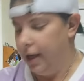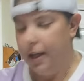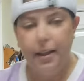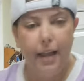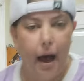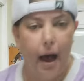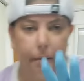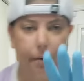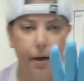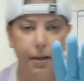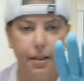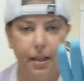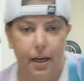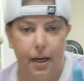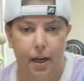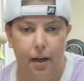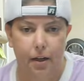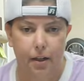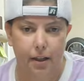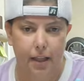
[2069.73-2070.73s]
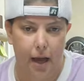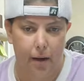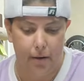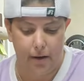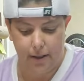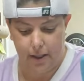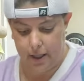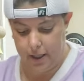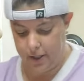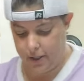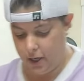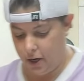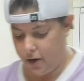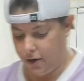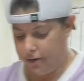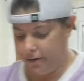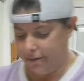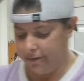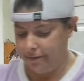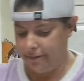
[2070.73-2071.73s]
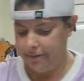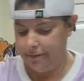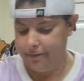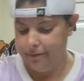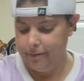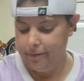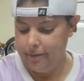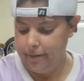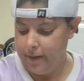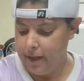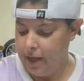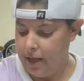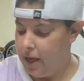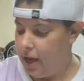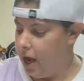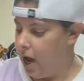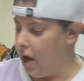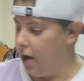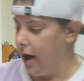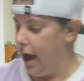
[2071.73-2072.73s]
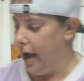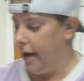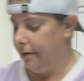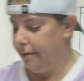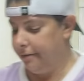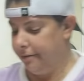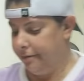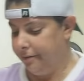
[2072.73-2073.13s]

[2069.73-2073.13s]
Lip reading: That wasn't a song. Okay.